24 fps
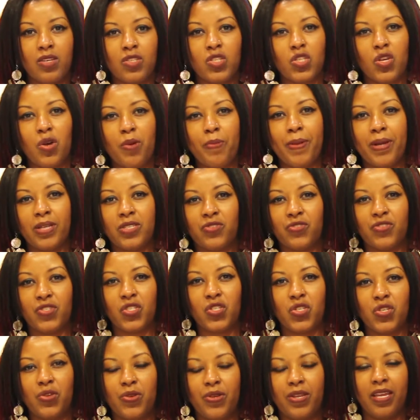So much for
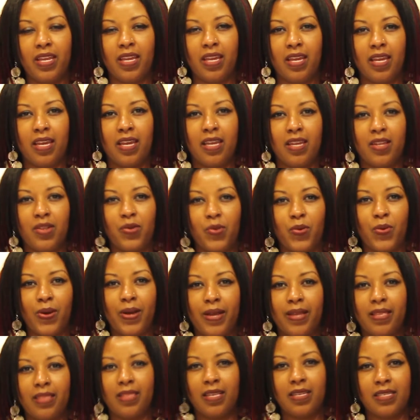tuning in
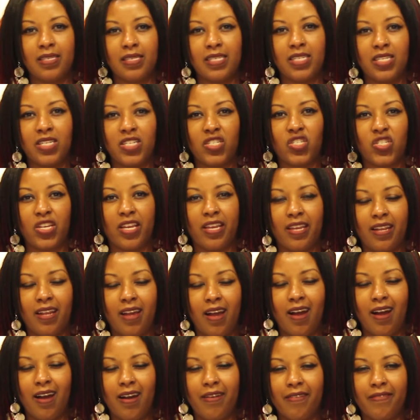on this edition
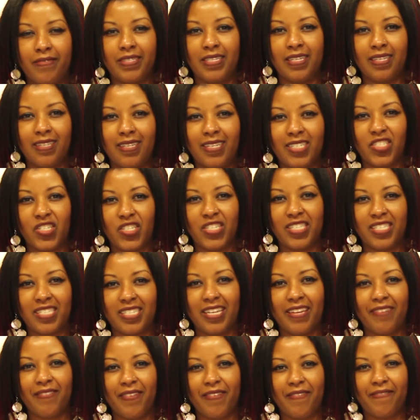of Delicious
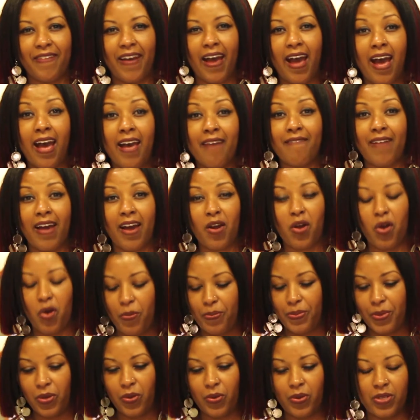Diva 5. I
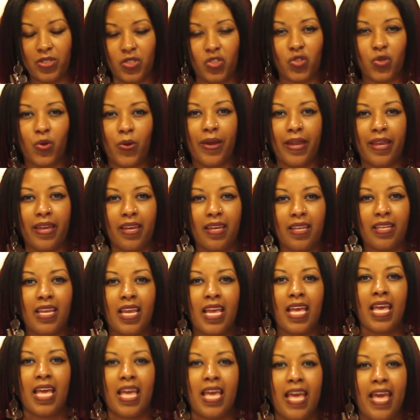hope you enjoy it,
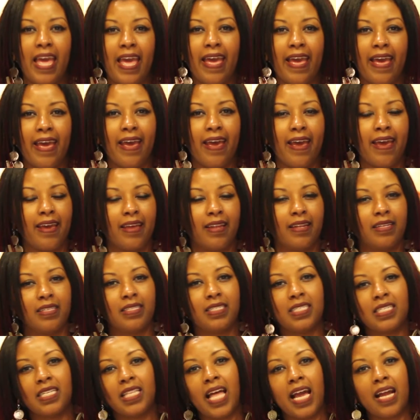and
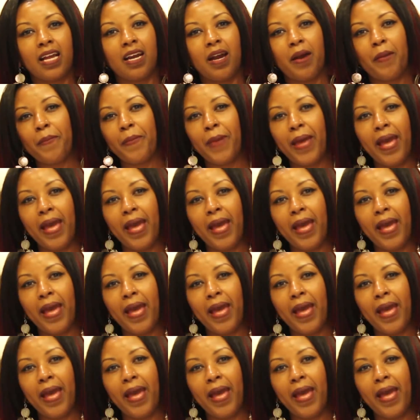until I come